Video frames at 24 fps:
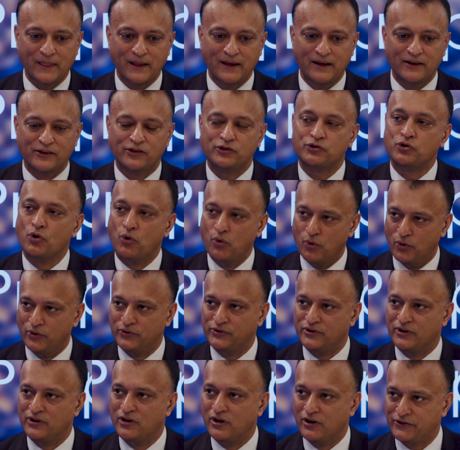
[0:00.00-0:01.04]
stores
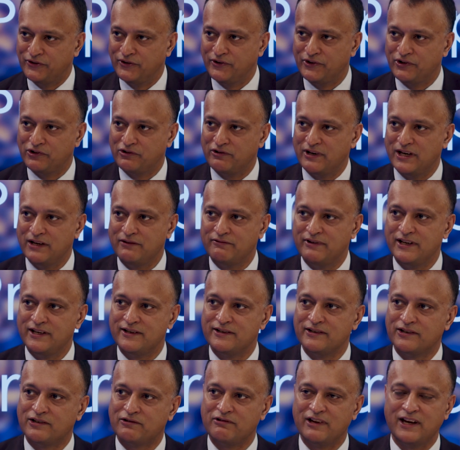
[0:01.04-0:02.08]
on Oxford Street, Regent
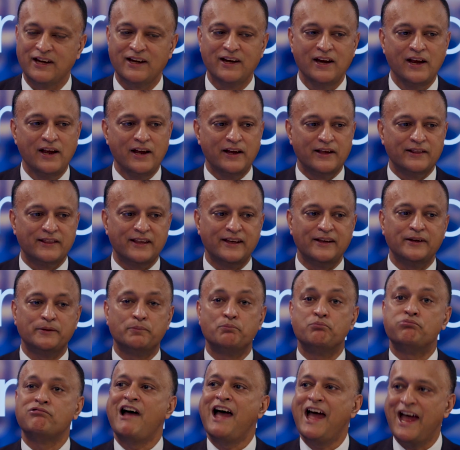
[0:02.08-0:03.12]
Street, these
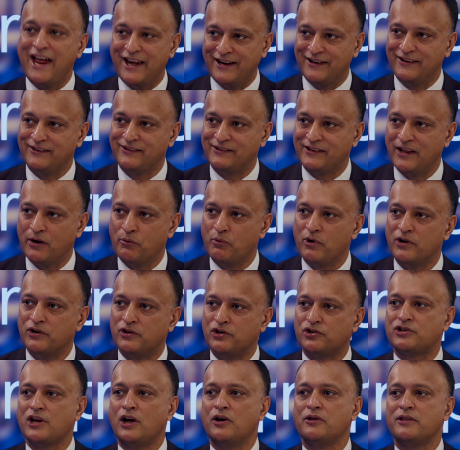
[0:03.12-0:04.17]
brands that want to
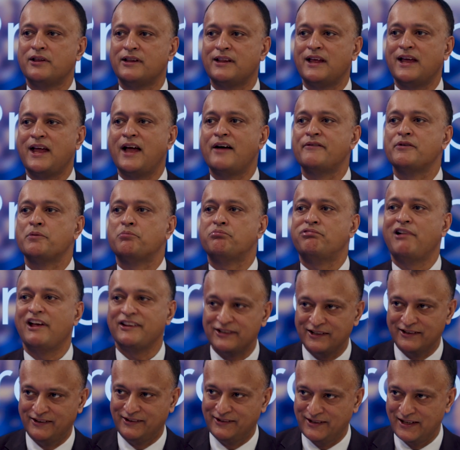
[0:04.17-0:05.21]
show that they have a
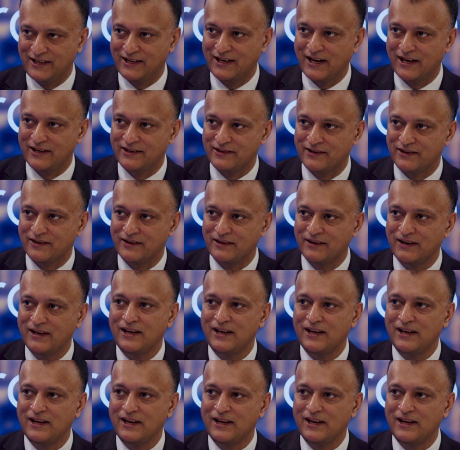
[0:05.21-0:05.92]
presence in London,